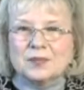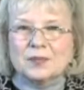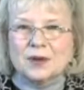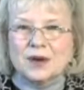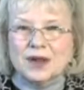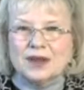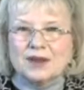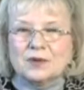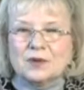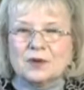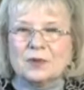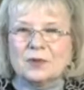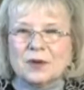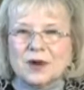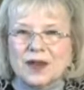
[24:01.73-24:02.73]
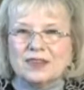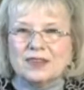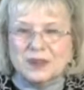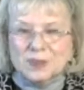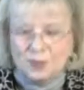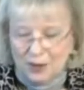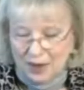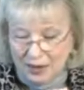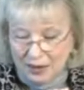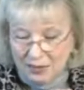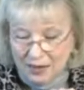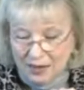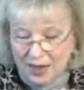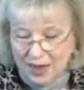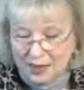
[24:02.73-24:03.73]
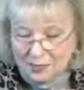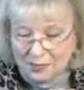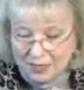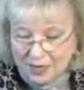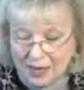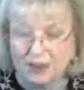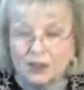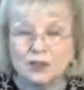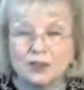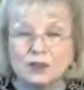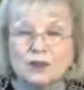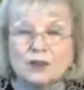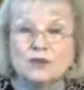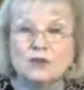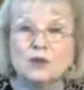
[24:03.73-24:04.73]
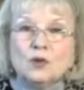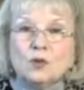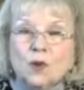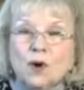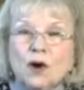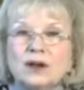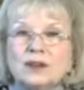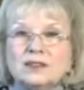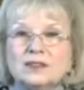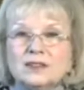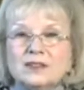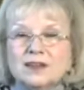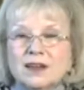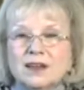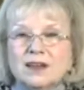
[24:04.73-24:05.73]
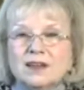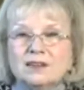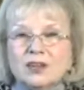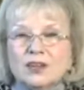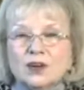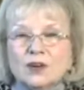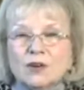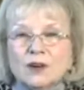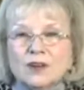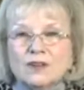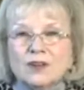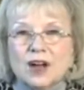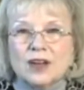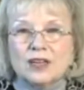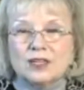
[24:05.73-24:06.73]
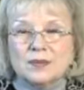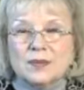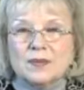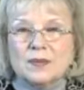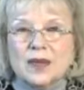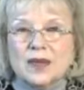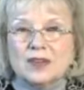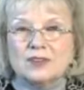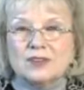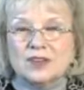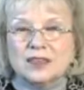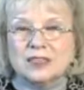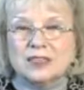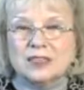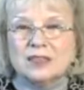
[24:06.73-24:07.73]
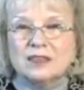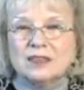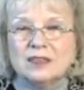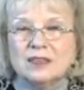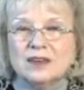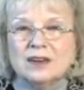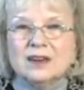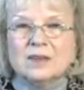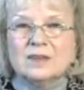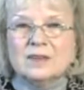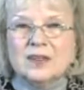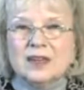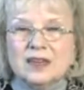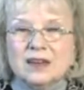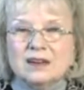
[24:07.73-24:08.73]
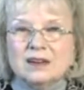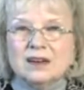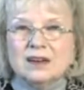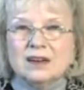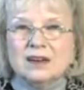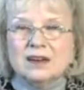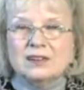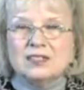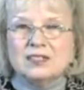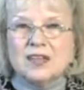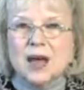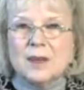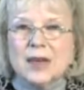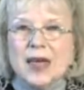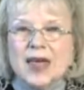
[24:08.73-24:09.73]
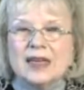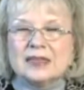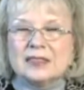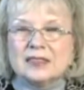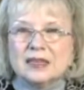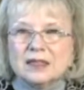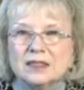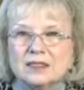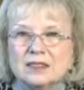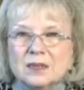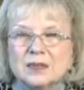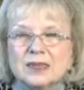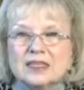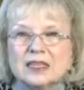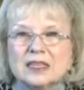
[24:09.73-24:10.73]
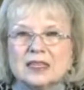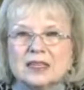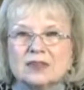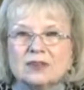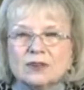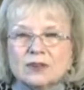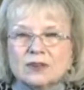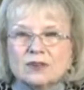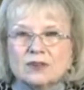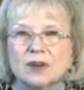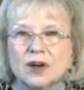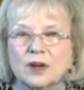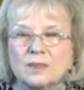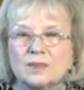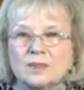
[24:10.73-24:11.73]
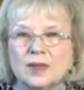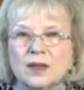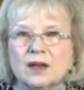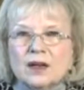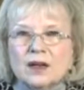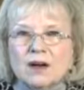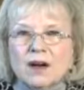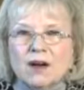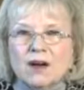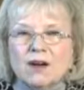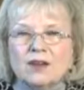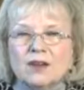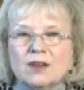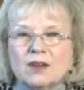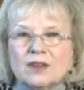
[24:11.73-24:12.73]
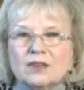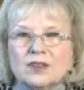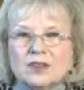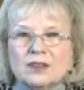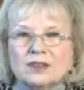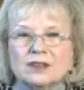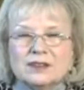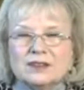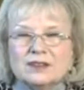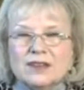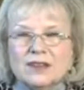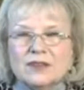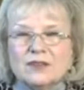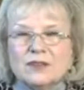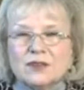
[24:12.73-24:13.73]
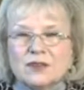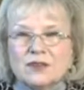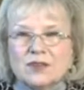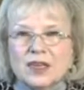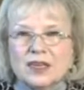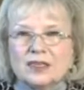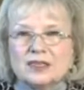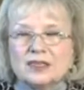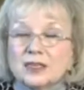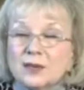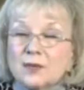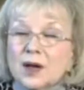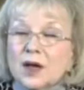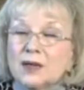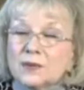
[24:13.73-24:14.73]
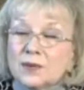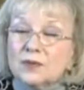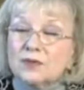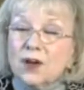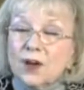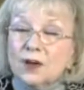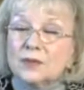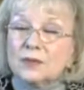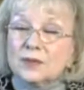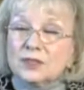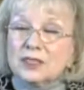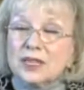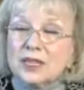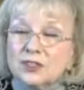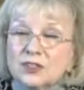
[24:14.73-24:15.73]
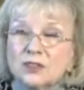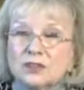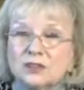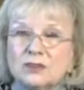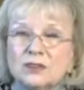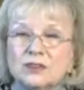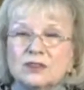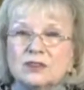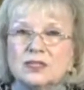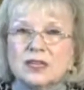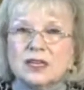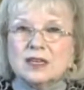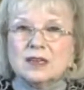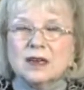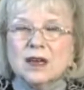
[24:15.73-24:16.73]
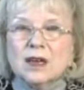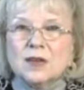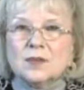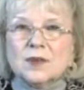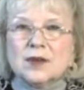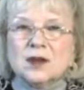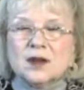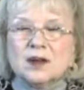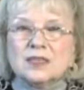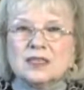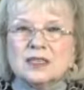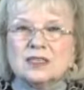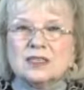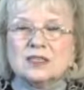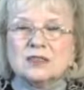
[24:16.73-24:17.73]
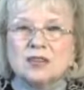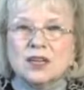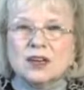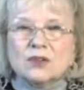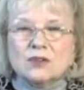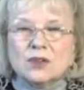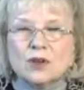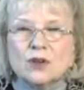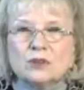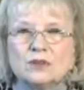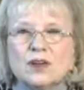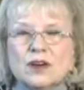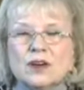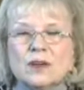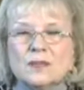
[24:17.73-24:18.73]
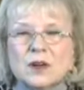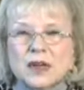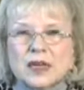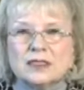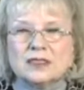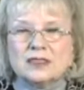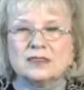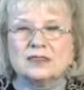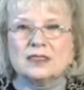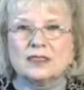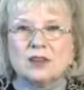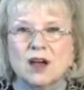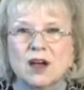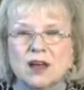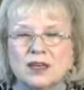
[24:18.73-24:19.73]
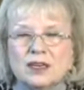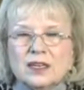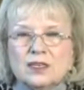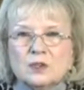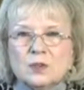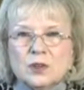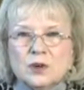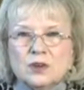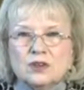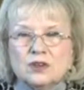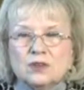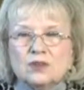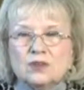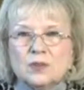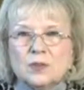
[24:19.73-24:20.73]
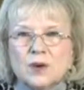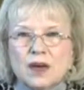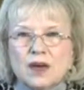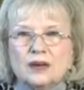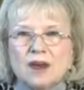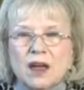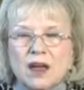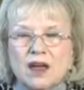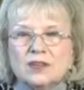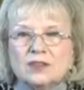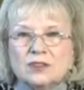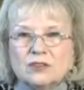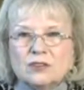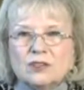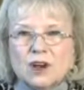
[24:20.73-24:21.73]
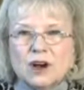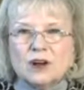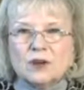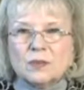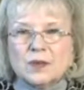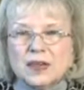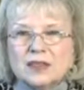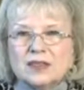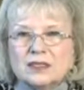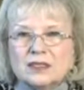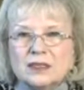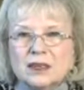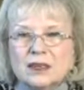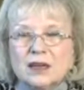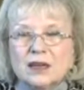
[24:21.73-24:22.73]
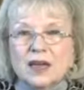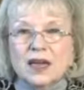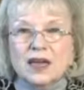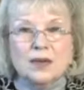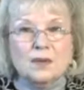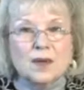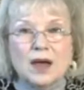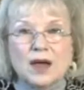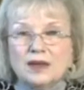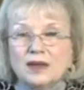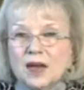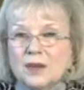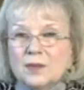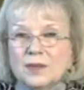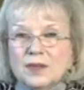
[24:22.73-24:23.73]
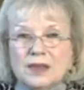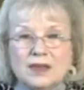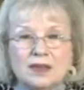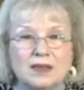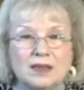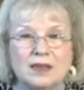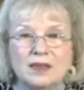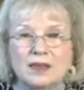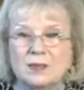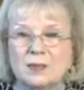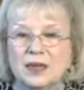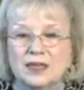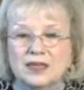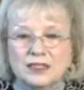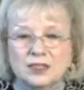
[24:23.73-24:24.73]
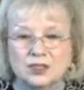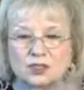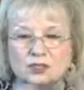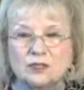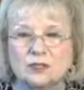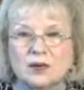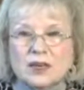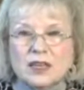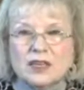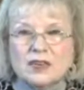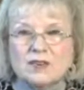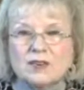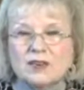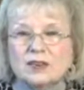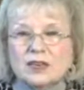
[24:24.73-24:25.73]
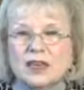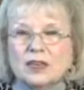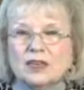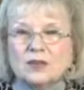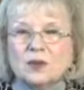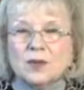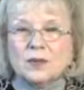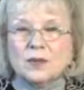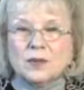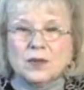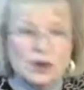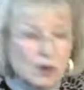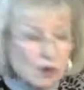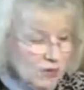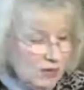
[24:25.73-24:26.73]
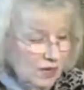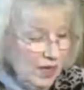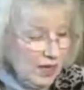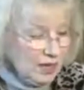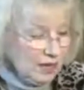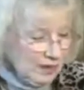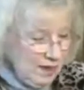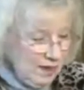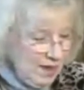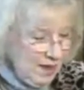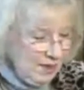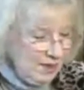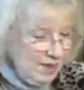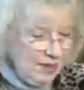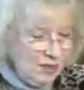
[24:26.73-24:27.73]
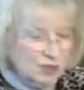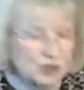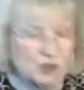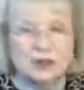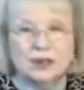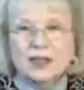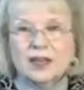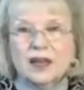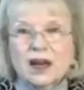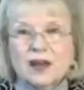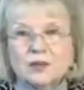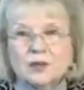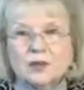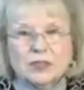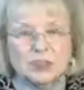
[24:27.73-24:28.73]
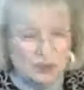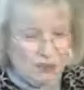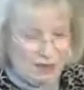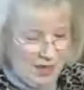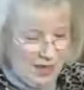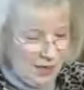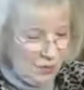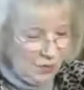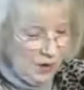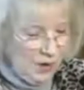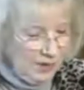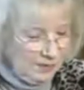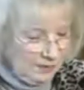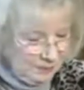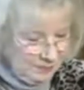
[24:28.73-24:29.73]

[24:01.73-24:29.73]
prayer, will pray that prayer, but I'm telling you, if you want the glory of God to be manifested, then uh, stop asking to be delivered from all of the evil things that might befall, beset you, you see, because it's there, those very places that God has put you to bring light to a dark place. And it might not be any place that you would even think. I mean, we don't think, surely God wouldn't do that. Well,